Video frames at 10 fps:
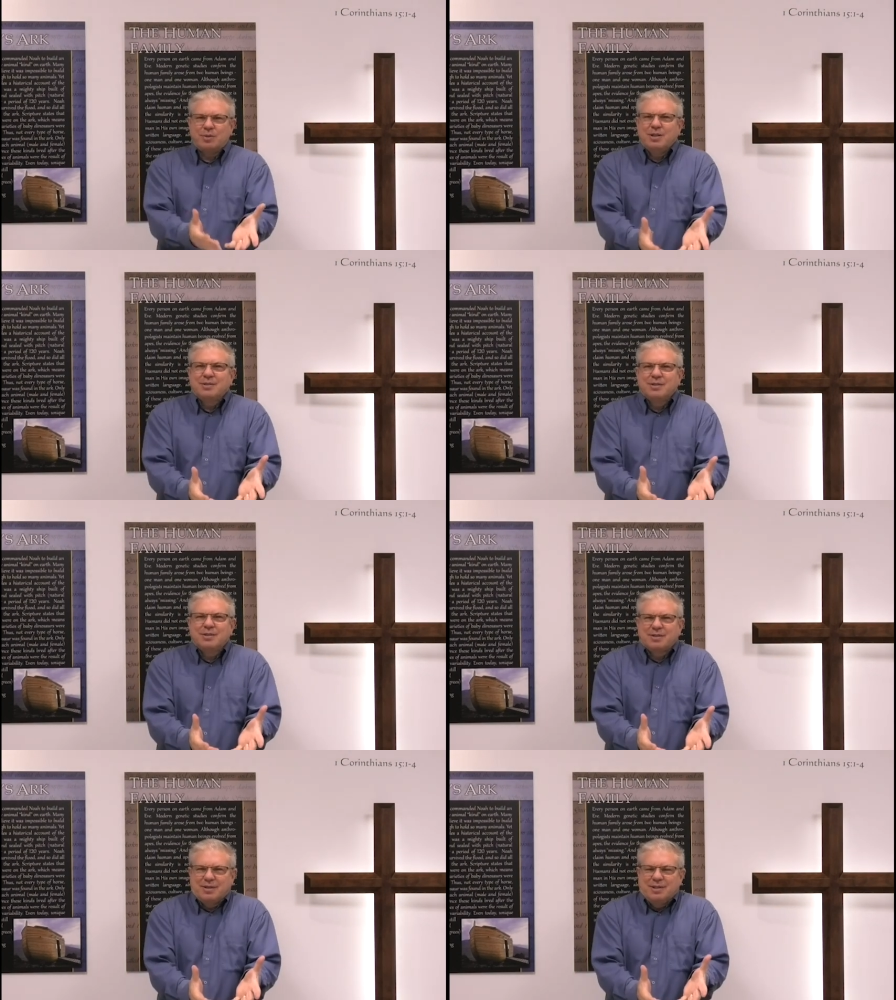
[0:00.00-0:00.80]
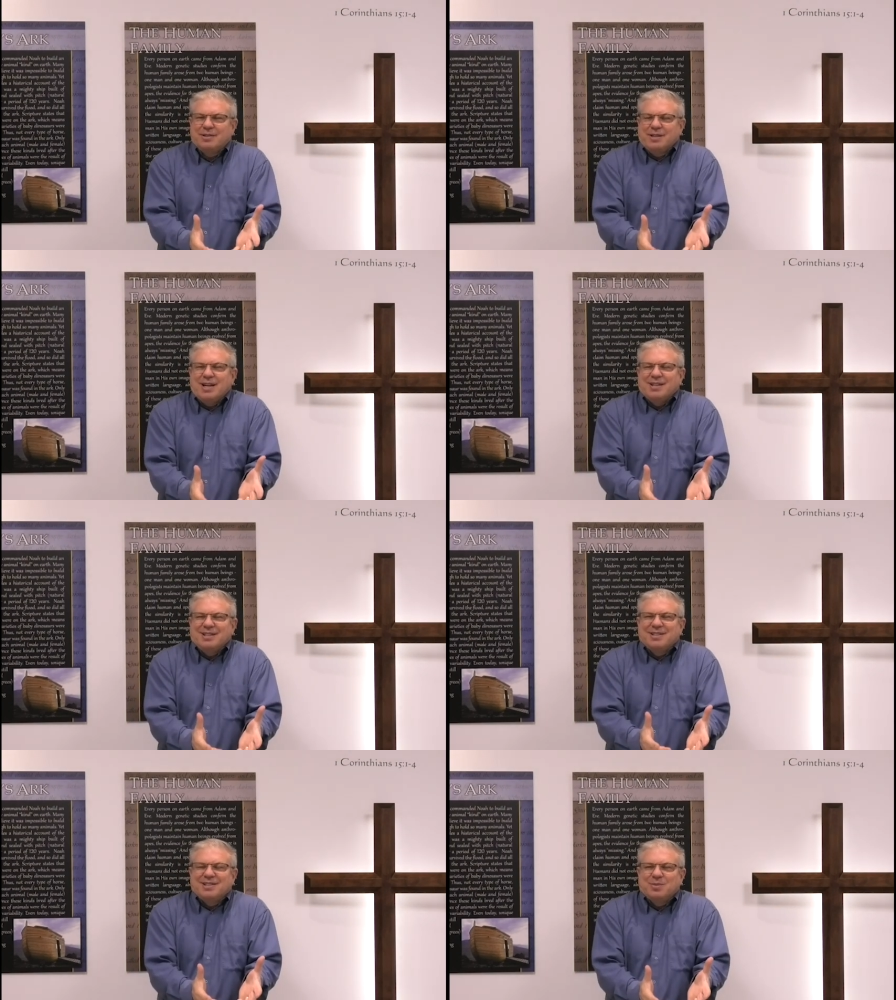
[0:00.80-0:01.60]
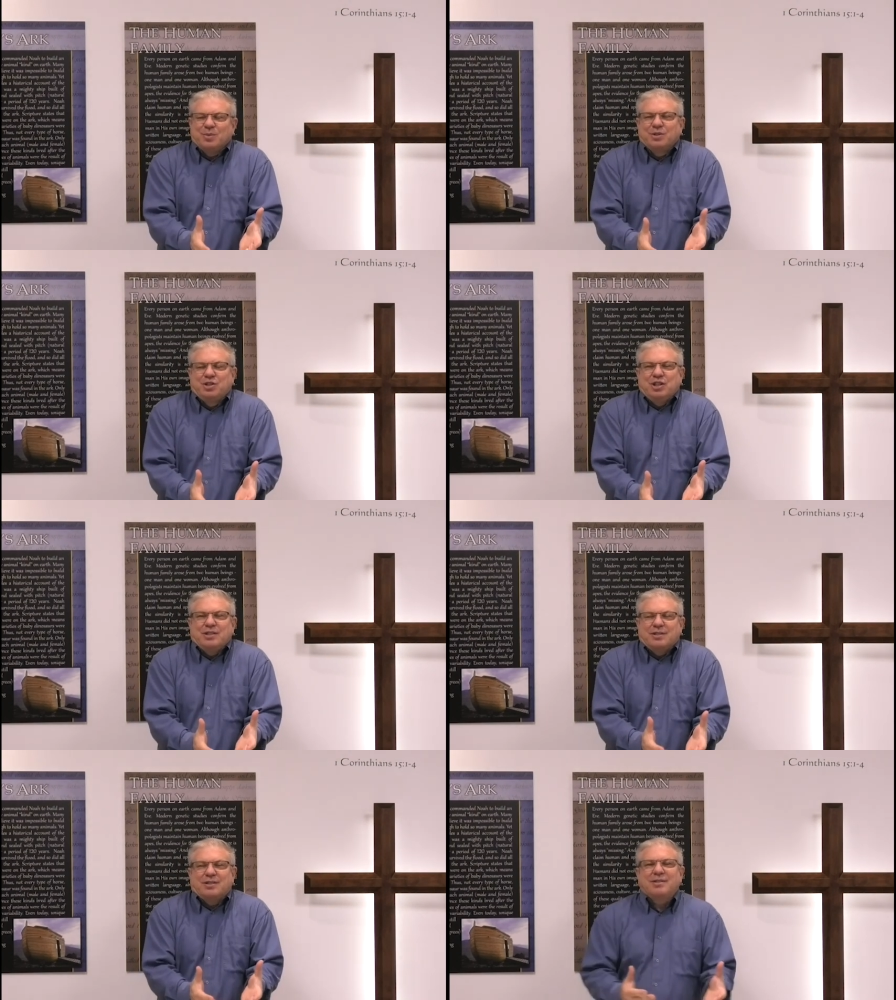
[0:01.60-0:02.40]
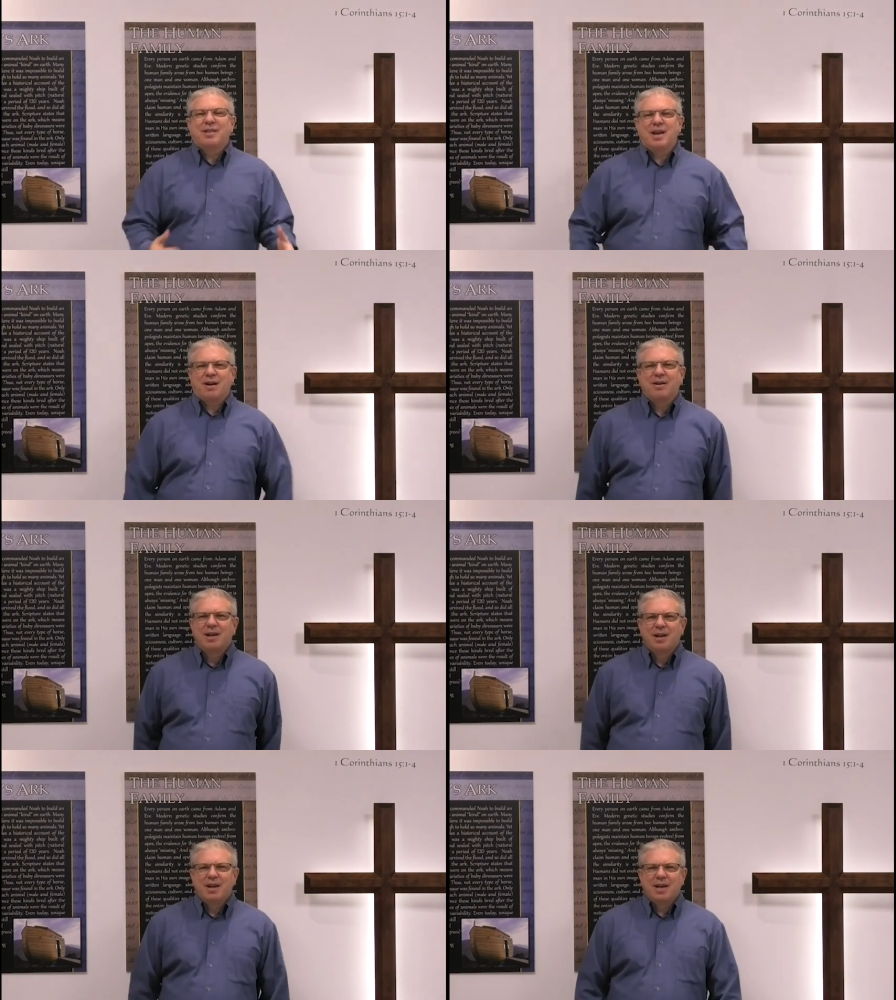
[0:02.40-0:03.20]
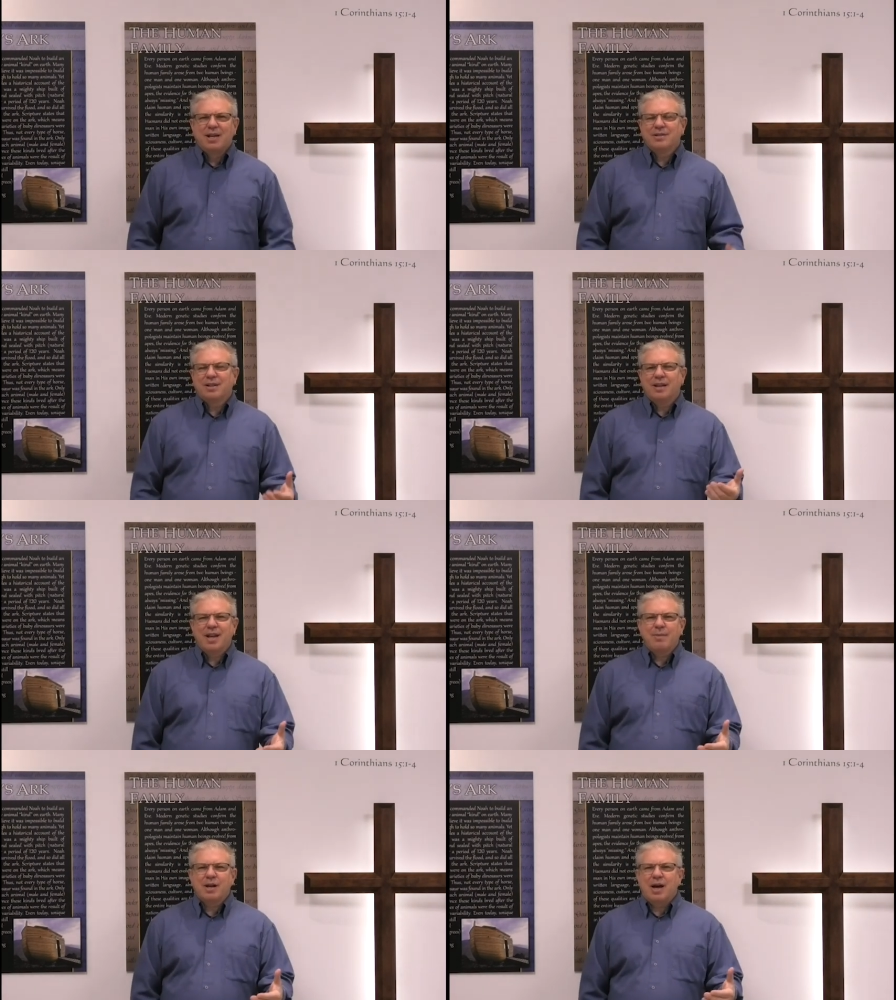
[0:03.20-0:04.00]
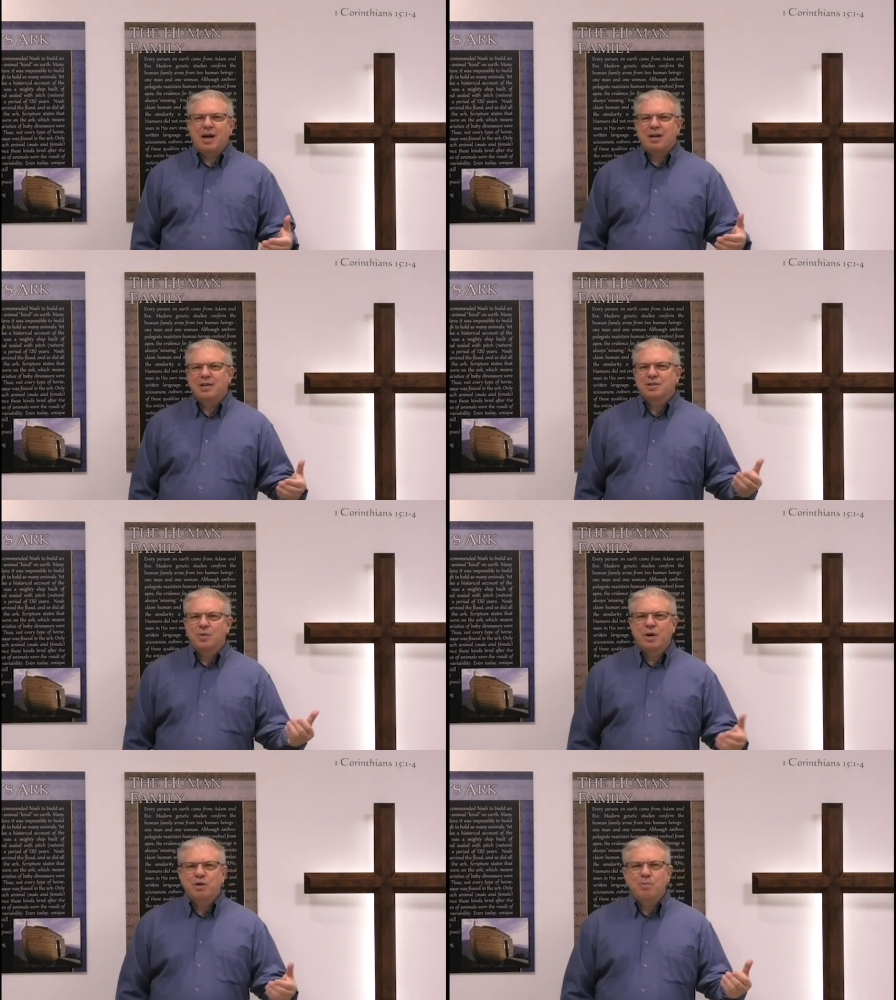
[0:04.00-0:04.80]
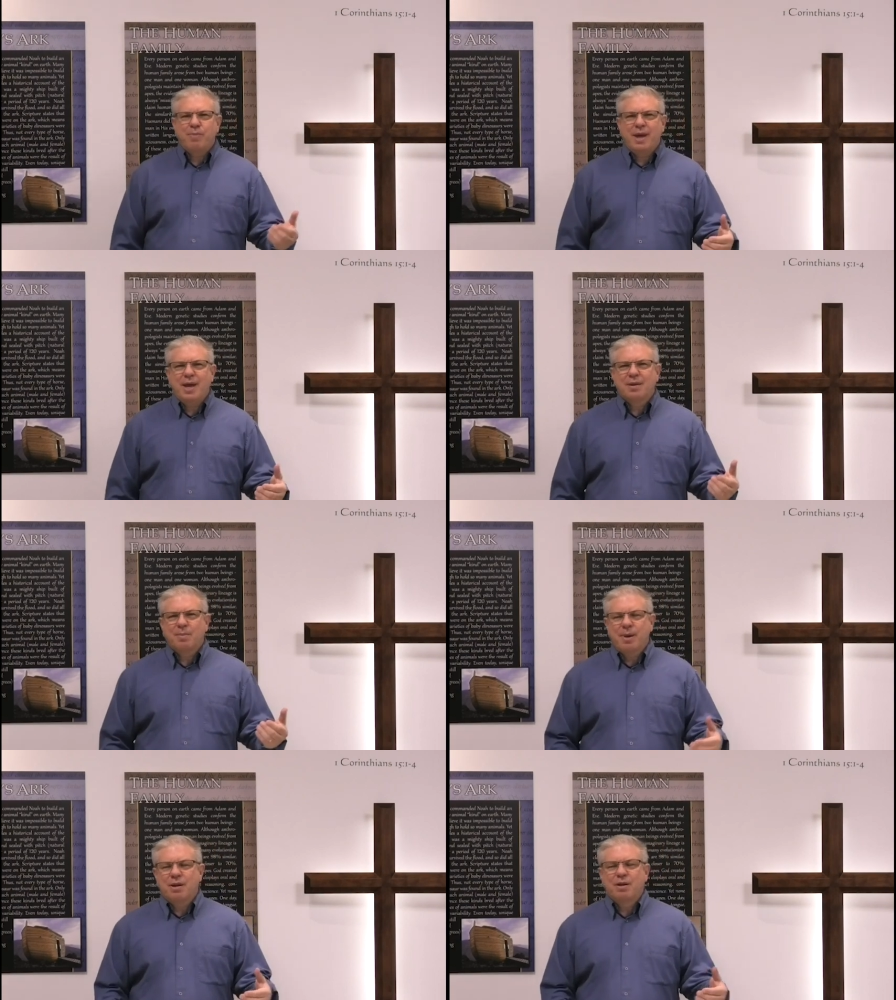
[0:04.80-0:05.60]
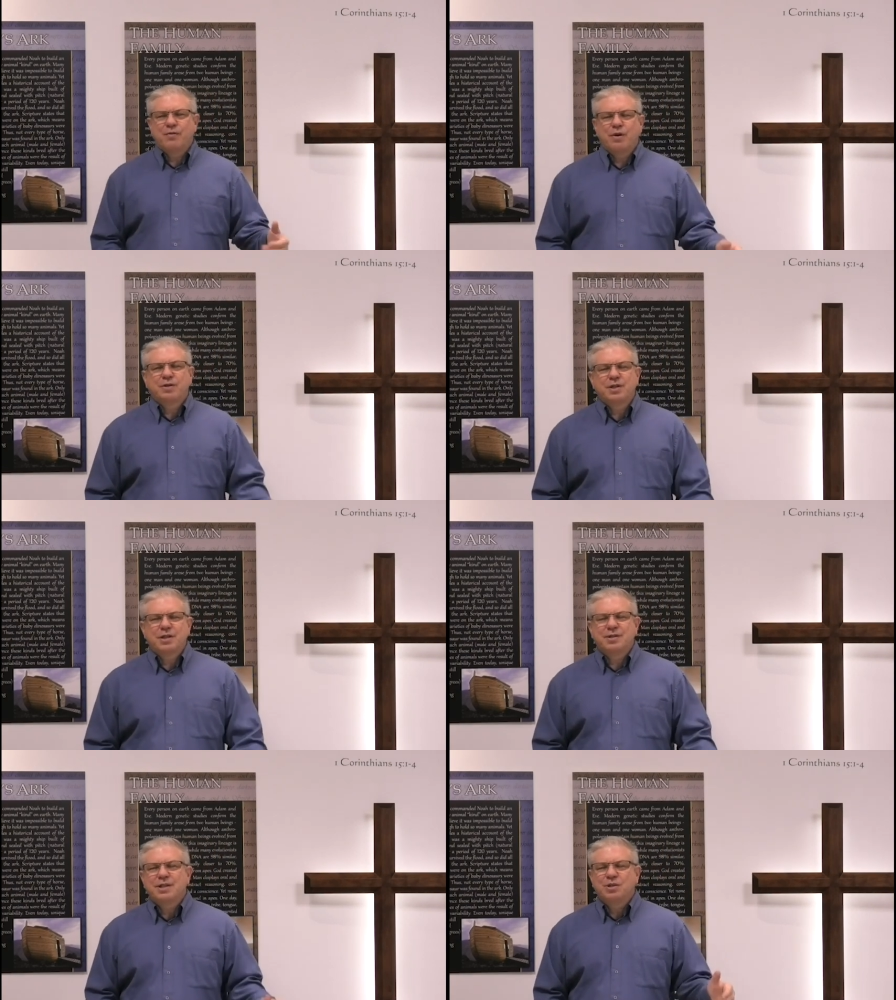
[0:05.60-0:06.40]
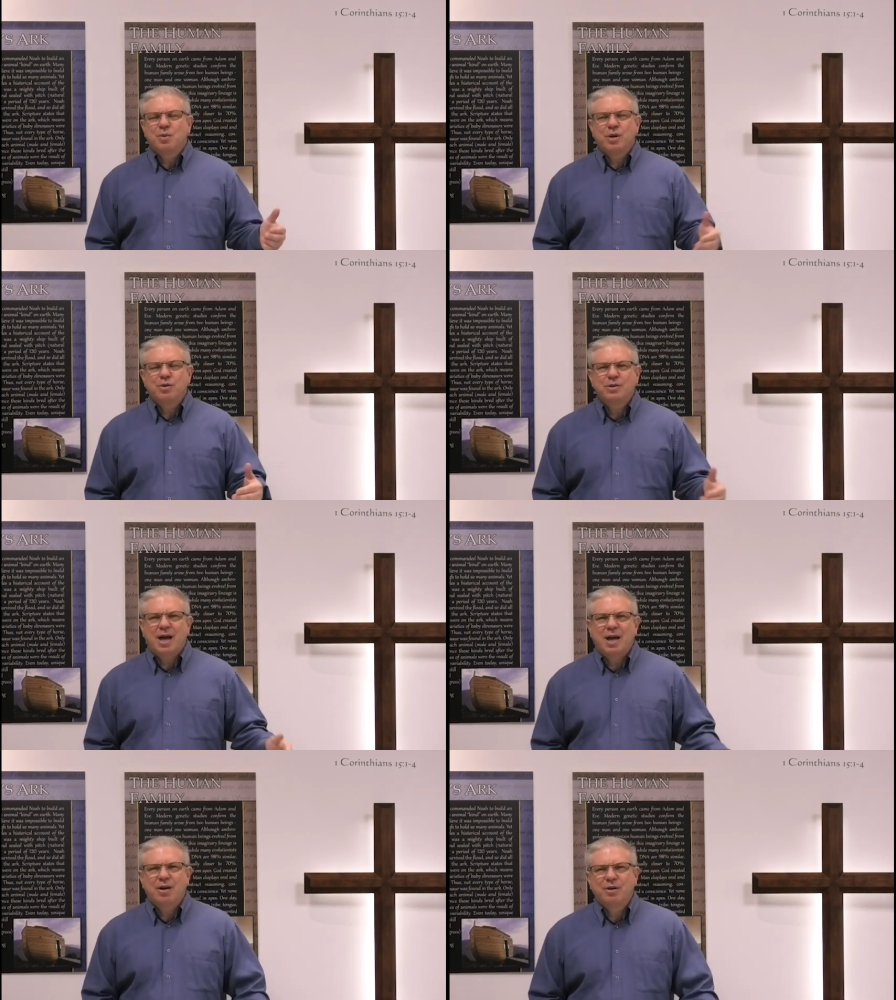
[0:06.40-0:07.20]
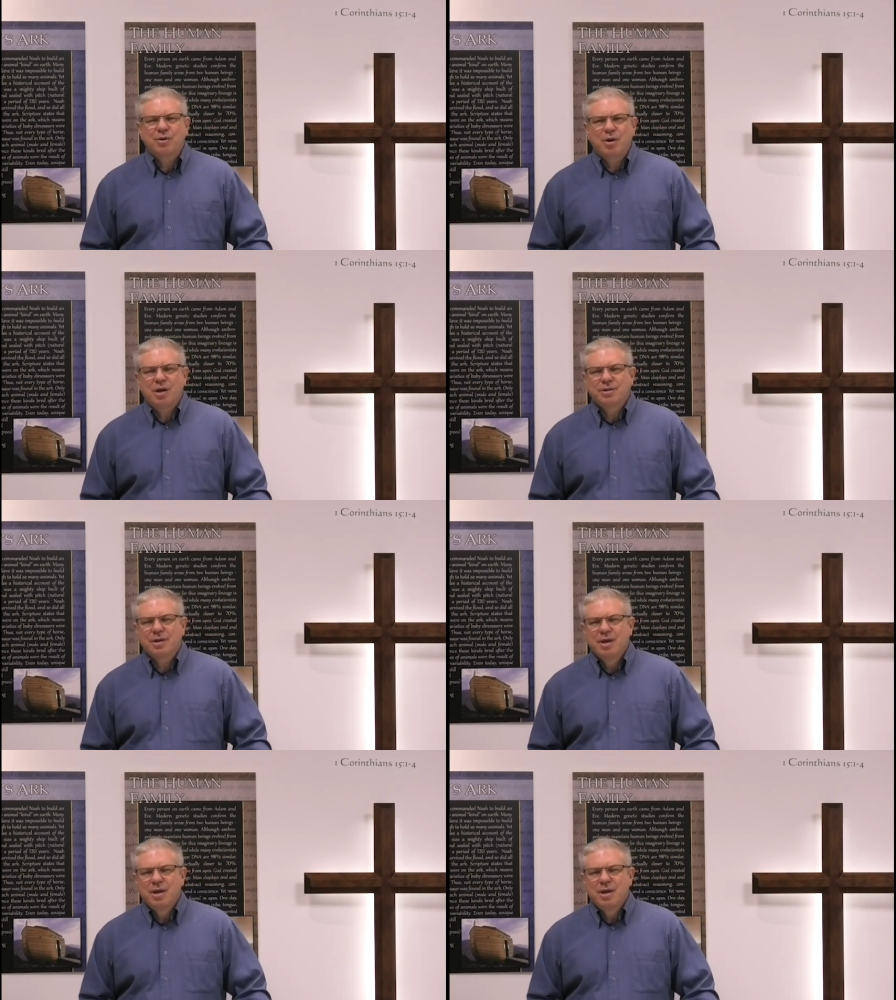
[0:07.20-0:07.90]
Well, this is this is it. This is where Jesus is there. He's the Lamb of God. He's the one who paid the penalty for our sins. He's the one who died on the cross.